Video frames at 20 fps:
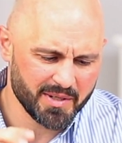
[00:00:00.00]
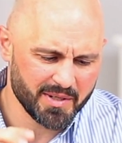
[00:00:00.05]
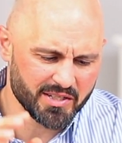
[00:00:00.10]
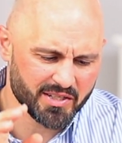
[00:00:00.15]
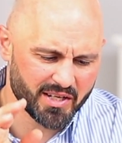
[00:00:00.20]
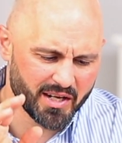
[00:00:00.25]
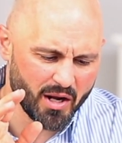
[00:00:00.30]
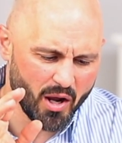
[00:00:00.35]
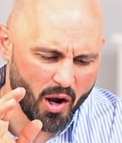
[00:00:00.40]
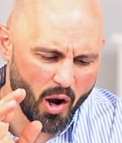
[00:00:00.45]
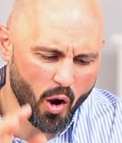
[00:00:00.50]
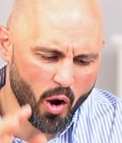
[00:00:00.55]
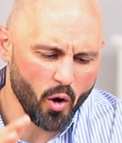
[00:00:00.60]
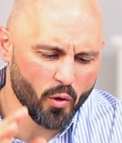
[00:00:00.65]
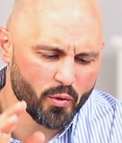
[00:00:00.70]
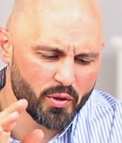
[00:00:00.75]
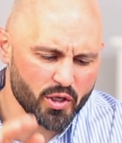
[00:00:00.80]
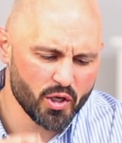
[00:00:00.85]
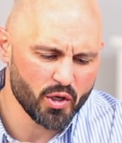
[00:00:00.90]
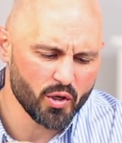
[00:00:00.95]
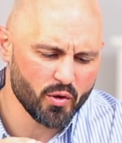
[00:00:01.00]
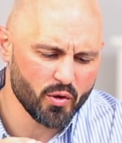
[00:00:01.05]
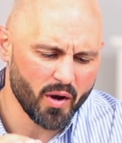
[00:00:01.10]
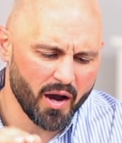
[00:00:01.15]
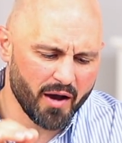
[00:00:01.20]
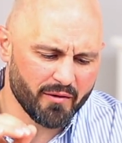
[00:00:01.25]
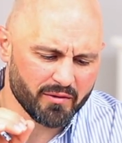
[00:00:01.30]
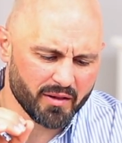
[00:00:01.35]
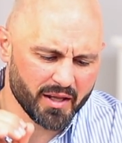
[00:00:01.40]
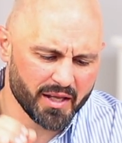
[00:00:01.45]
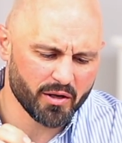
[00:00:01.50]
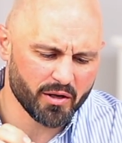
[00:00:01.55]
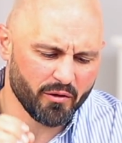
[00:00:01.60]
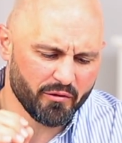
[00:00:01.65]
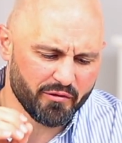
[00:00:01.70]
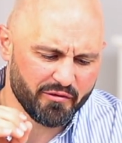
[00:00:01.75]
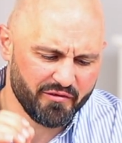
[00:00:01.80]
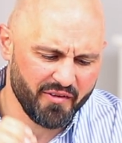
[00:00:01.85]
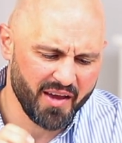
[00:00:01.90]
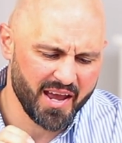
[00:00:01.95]
He said, "Oh, you of
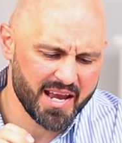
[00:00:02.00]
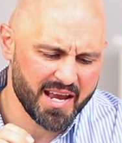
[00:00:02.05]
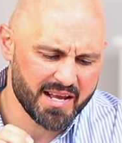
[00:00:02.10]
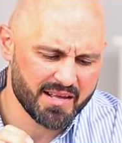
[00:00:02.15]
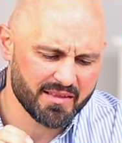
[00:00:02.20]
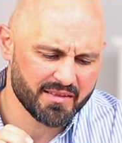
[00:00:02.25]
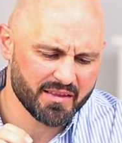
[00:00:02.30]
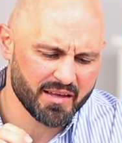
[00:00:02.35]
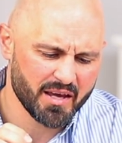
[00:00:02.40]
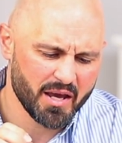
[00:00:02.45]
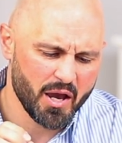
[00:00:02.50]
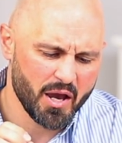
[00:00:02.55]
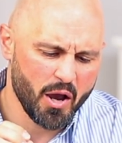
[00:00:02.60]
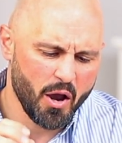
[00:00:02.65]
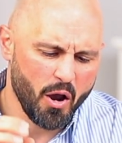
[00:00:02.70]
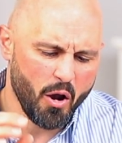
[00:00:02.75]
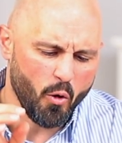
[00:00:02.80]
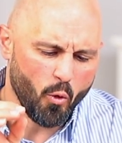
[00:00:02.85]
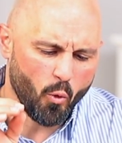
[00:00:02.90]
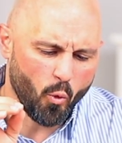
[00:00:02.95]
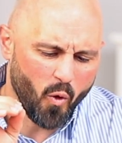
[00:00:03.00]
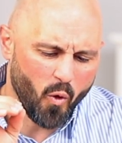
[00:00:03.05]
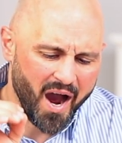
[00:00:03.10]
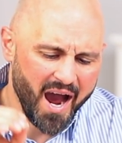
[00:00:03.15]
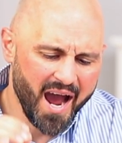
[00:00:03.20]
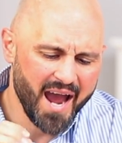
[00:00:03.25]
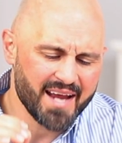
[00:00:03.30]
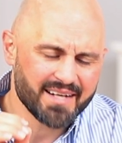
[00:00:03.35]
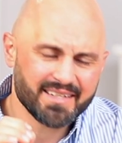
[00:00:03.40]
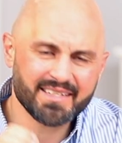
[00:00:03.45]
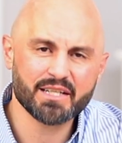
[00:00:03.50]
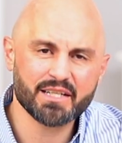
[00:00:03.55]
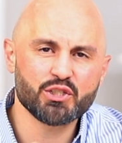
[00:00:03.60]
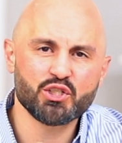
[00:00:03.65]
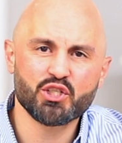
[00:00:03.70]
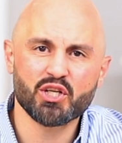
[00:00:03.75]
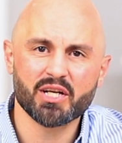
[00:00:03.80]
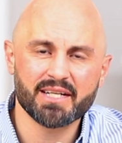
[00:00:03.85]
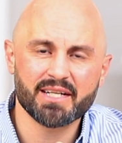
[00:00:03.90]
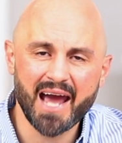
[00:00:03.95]
little faith, why
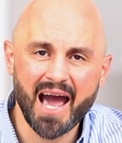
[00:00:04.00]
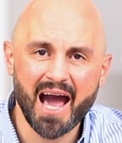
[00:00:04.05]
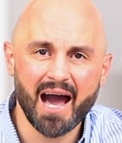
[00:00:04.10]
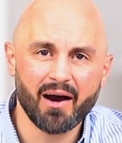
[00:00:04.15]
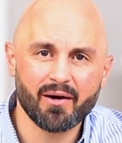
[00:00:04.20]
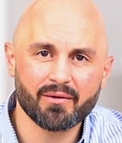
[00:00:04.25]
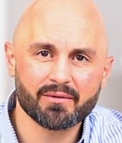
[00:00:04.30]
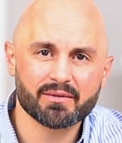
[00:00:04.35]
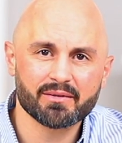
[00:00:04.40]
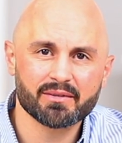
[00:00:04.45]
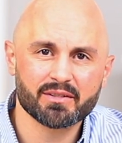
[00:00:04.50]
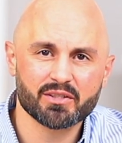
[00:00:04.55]
did you doubt?"